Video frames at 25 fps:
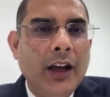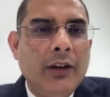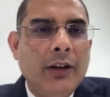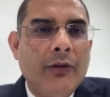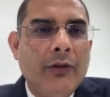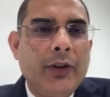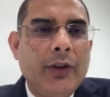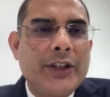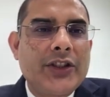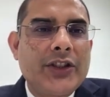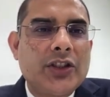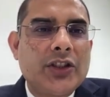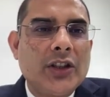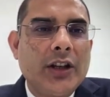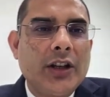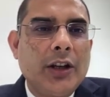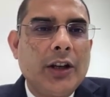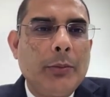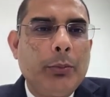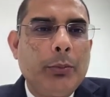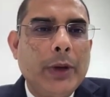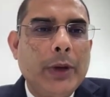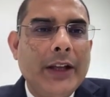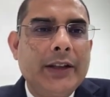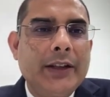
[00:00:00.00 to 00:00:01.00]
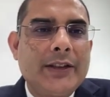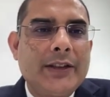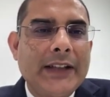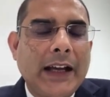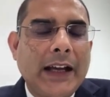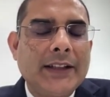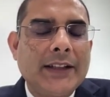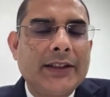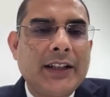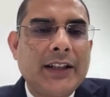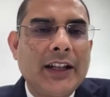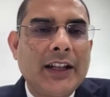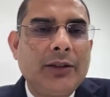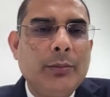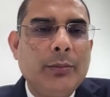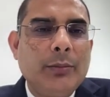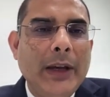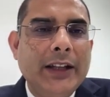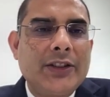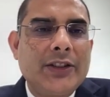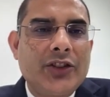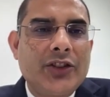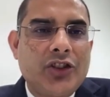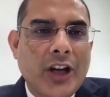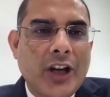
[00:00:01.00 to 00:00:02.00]
which in Sanskrit
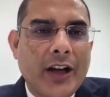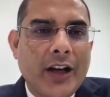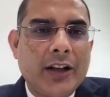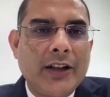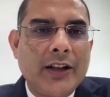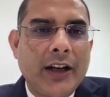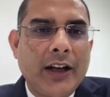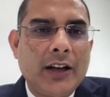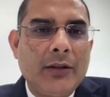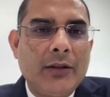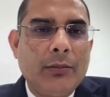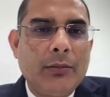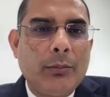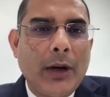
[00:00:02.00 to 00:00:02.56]
means Janadhan,